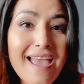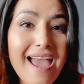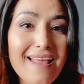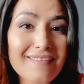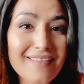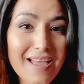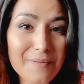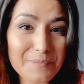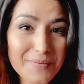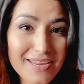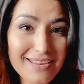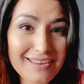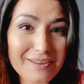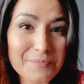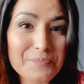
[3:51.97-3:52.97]
And let
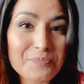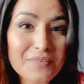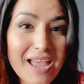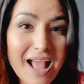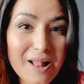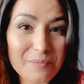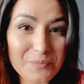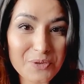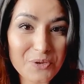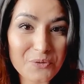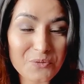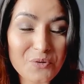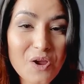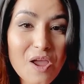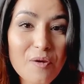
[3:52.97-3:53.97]
me help
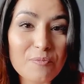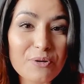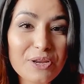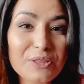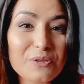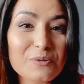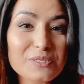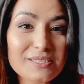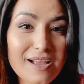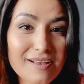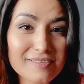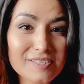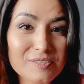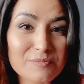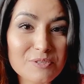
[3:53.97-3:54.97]
you bring those
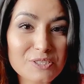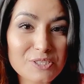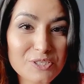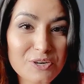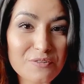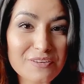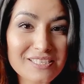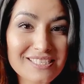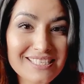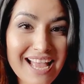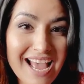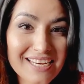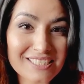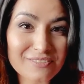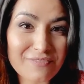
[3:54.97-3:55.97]
customer service
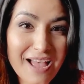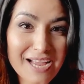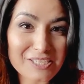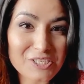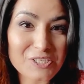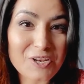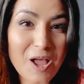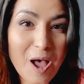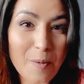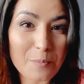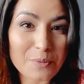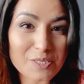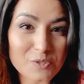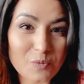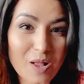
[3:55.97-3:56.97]
satisfaction up
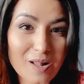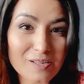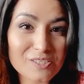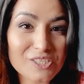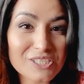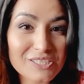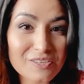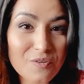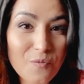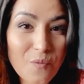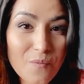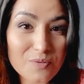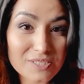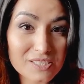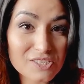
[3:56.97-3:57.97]
as well, just
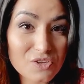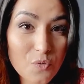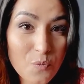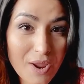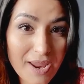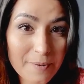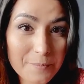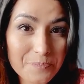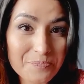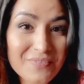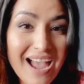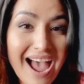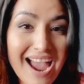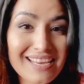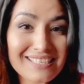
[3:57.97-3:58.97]
the way
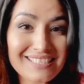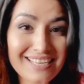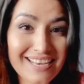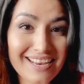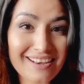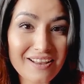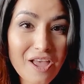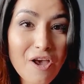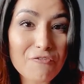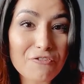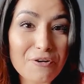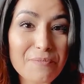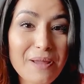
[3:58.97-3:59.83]
I did it for